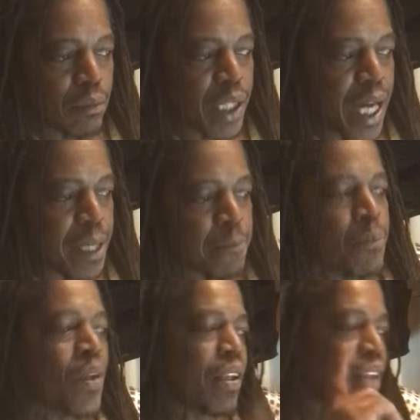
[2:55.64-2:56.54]
Okay?
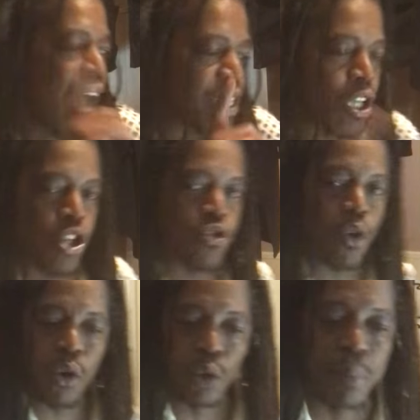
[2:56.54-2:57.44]
That's
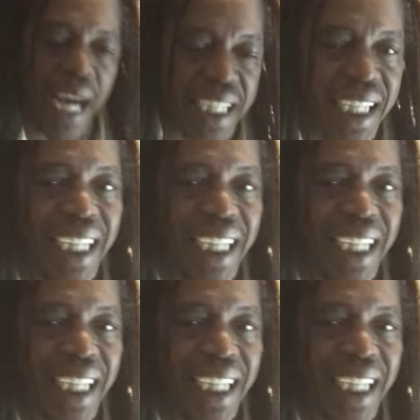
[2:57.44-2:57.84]
controlled by the